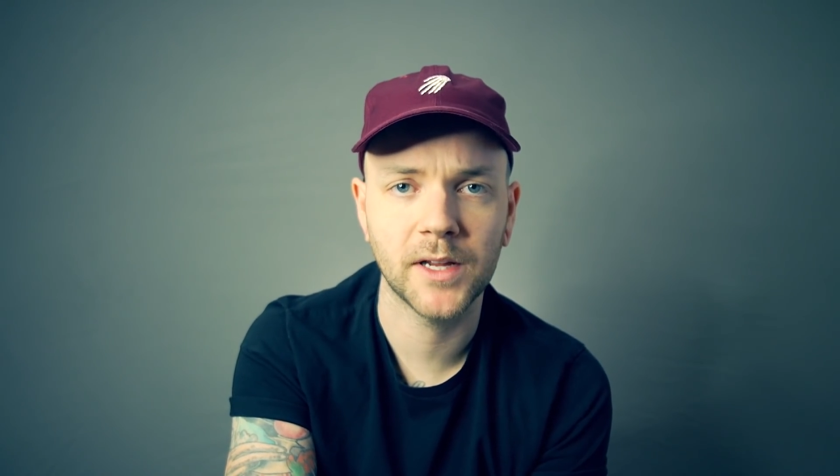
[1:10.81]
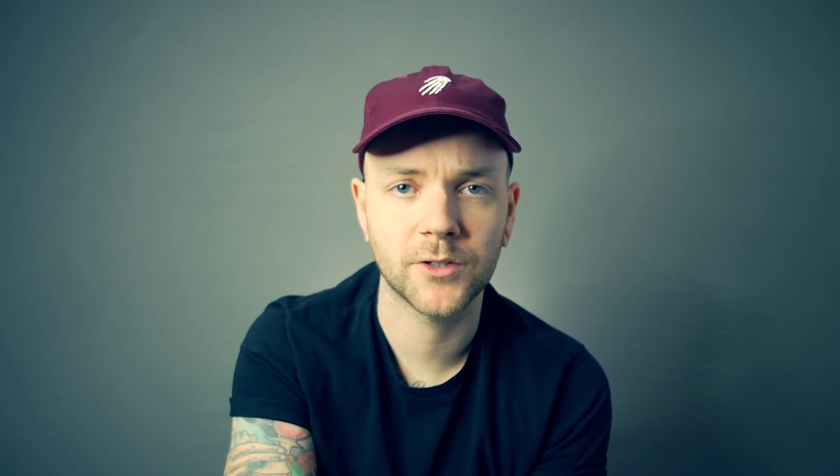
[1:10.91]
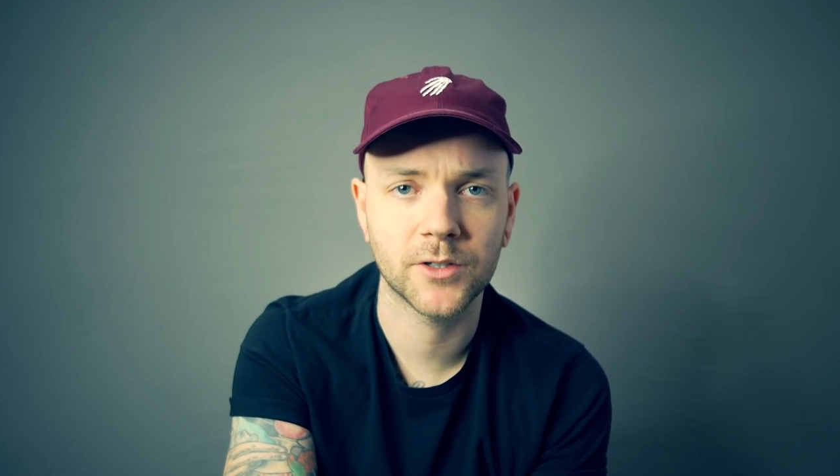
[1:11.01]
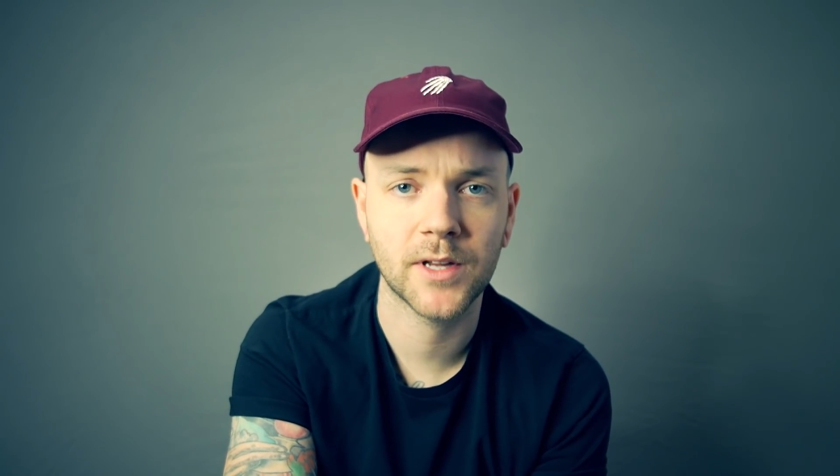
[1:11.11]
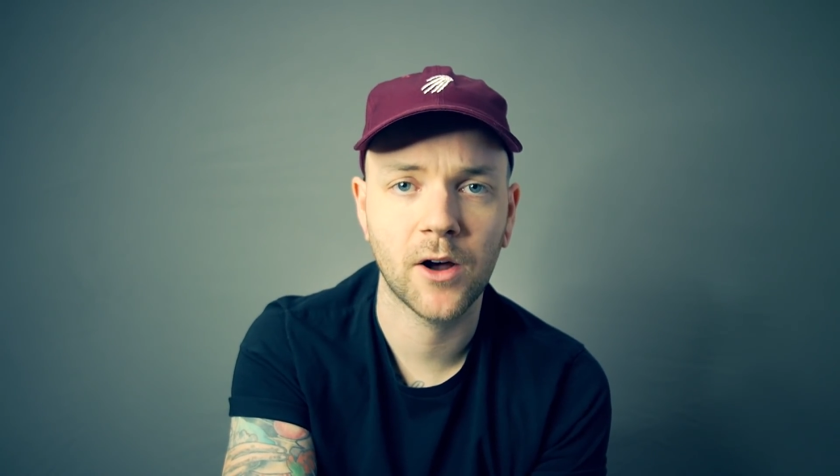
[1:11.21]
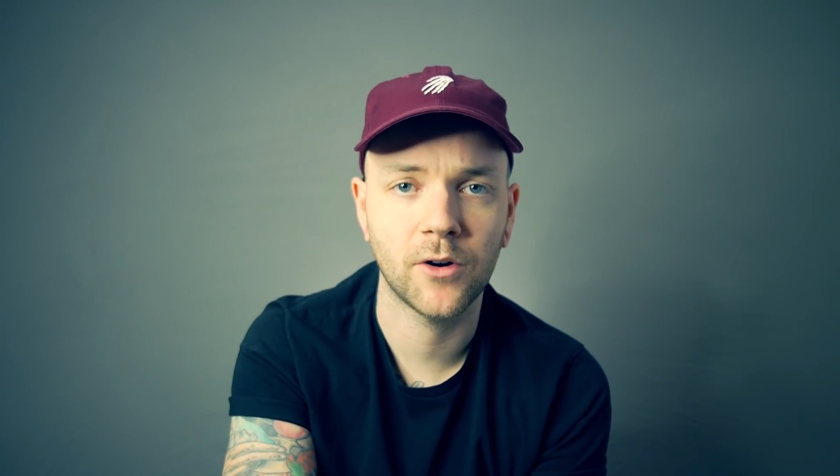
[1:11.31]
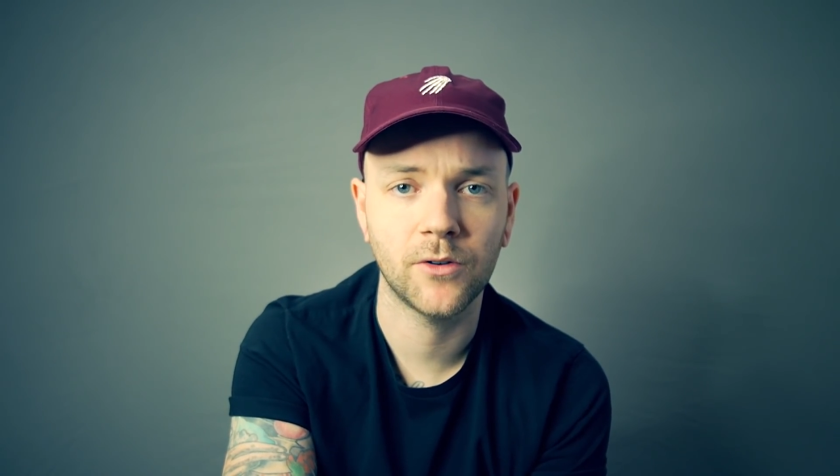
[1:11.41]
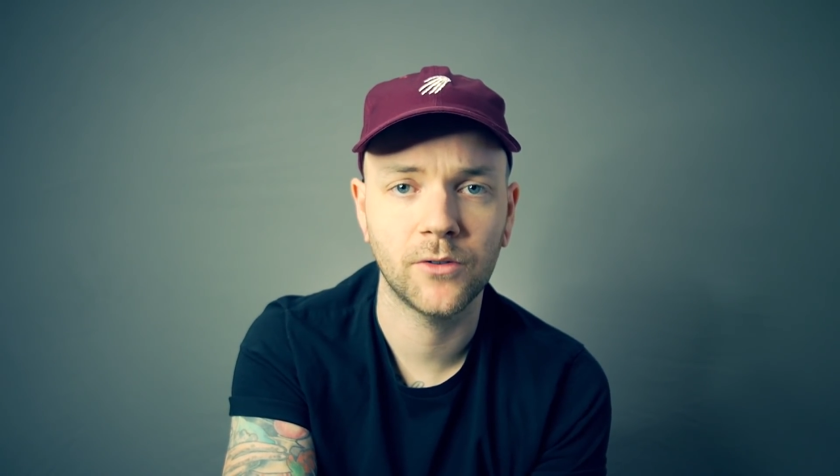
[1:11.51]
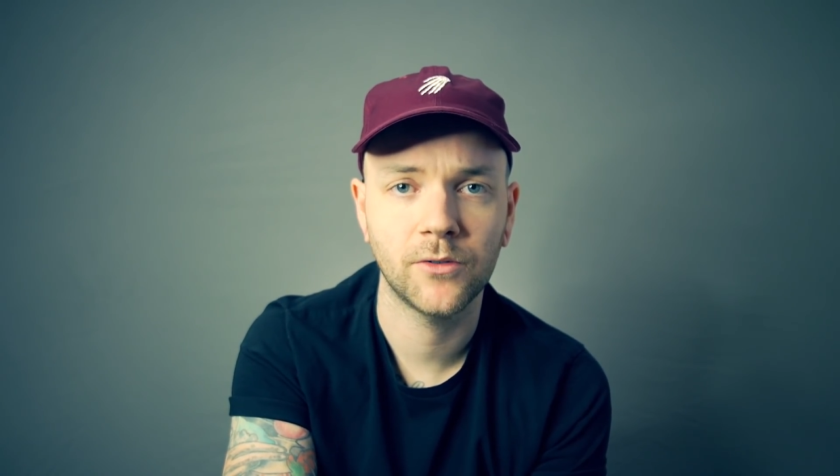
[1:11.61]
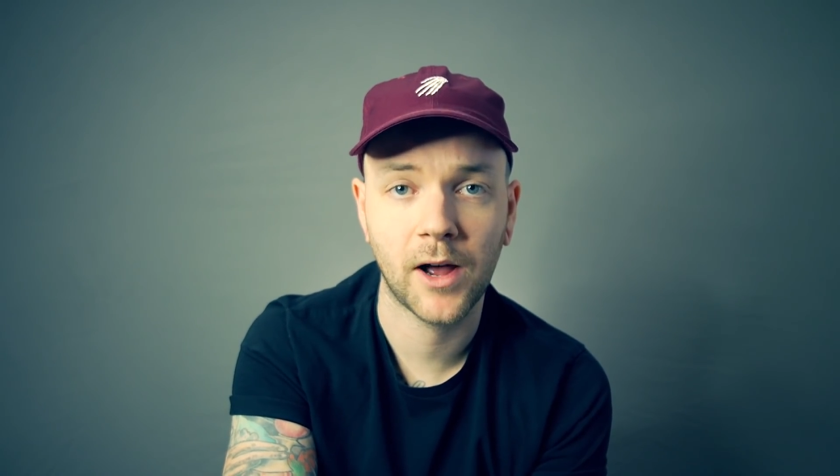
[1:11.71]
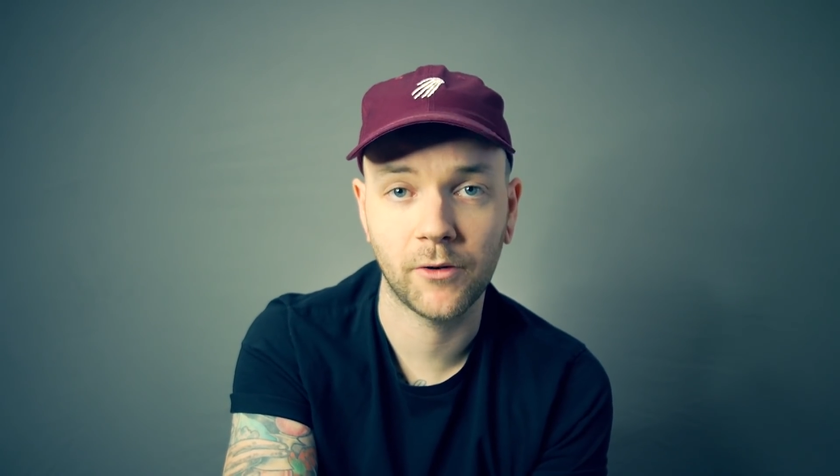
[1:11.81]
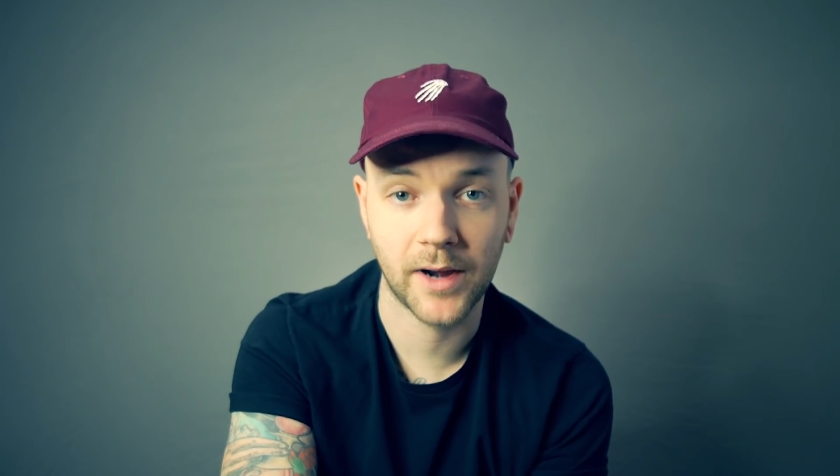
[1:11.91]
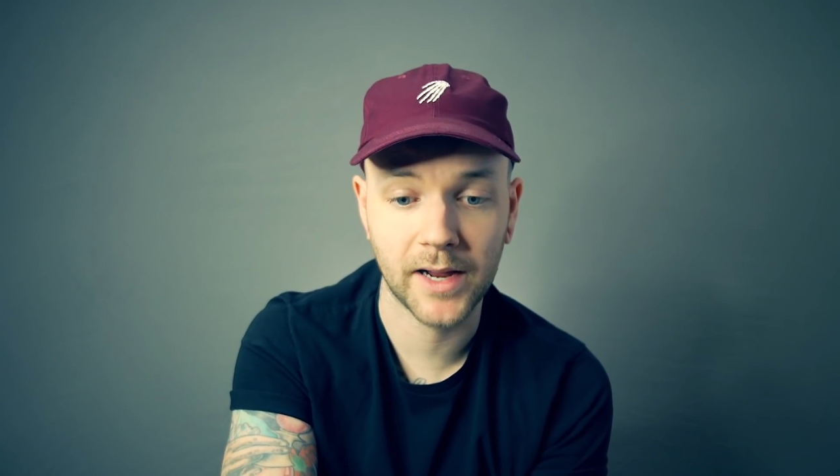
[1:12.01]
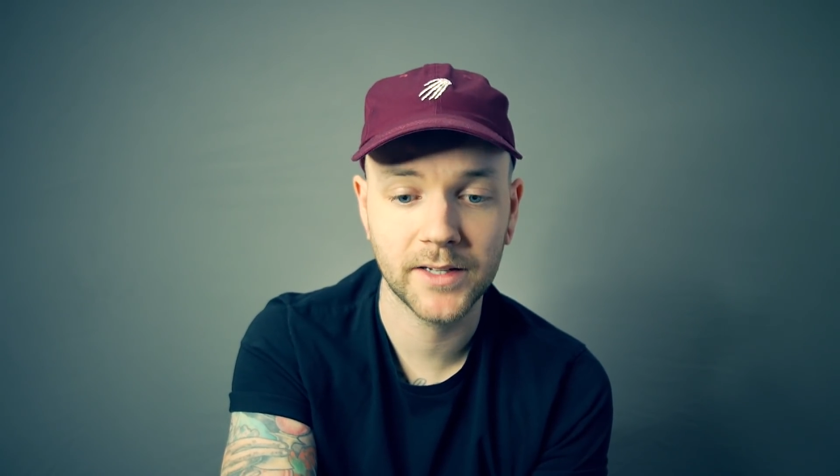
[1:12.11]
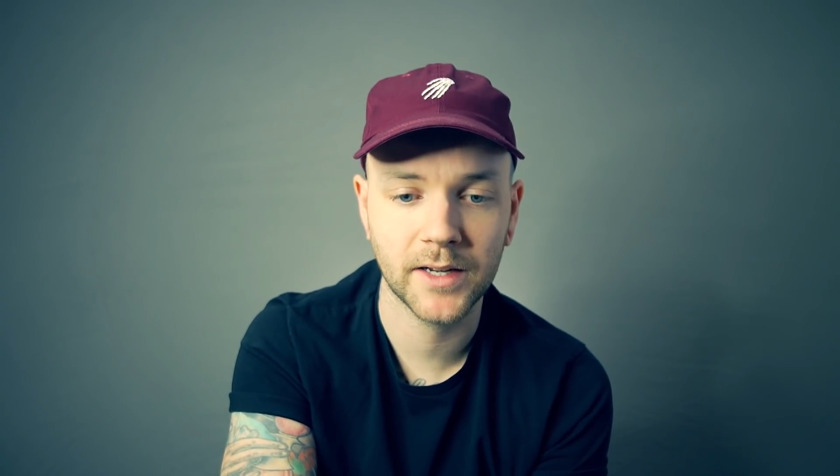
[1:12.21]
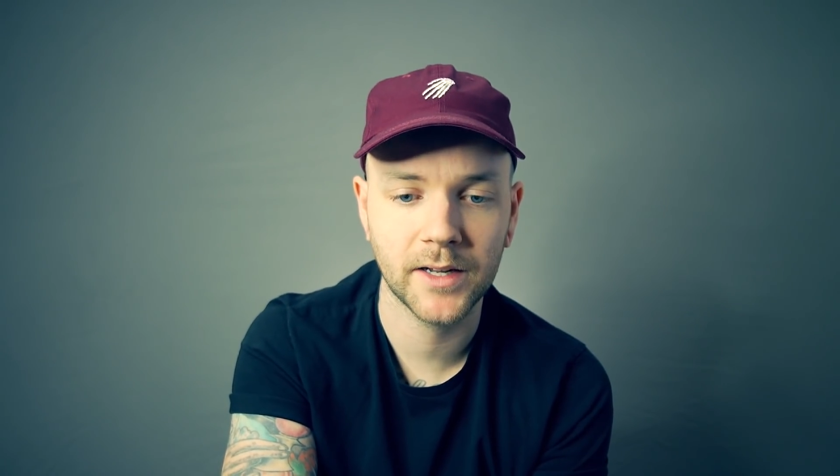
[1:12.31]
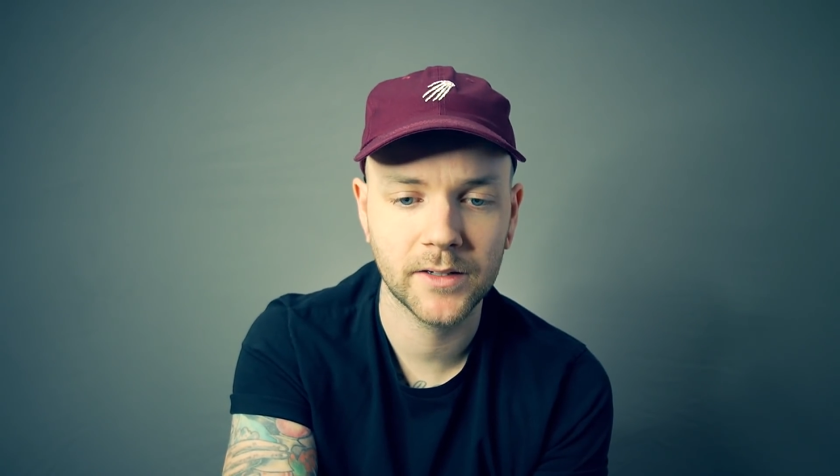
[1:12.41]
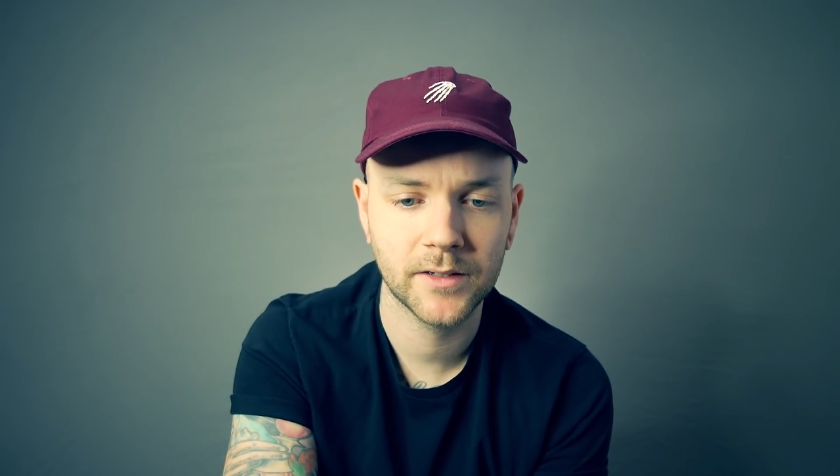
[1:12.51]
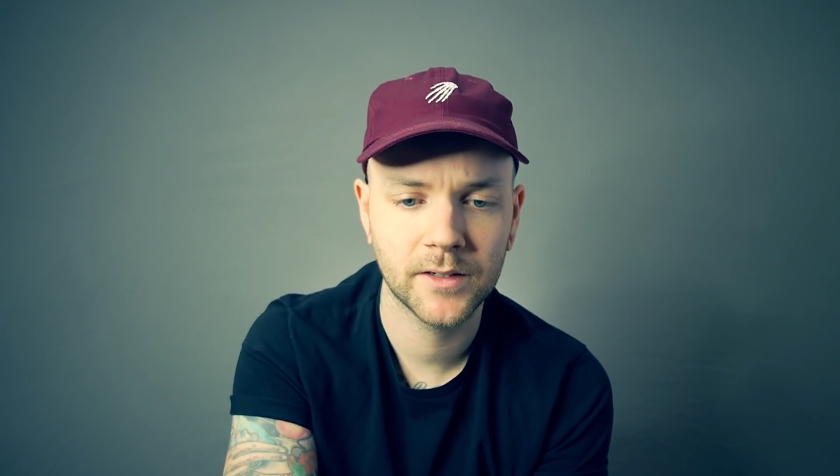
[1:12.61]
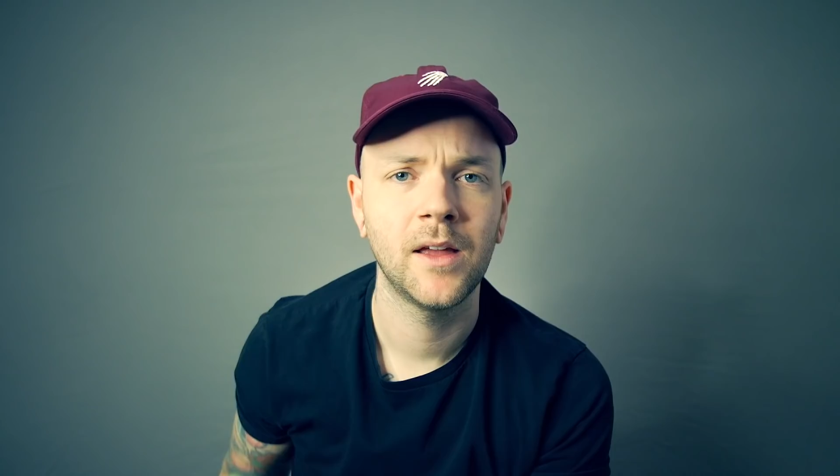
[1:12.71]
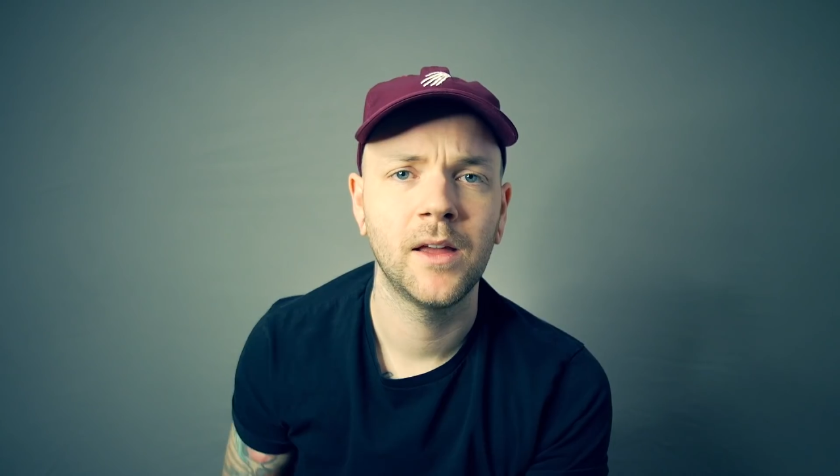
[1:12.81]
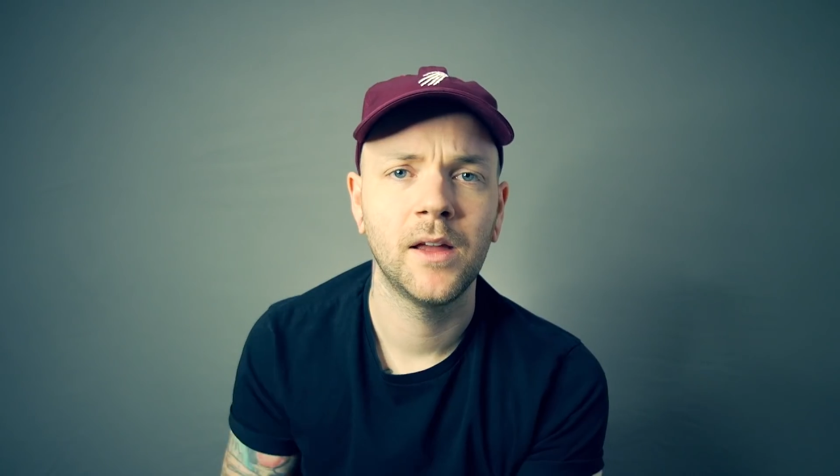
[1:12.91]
is just how nice it is.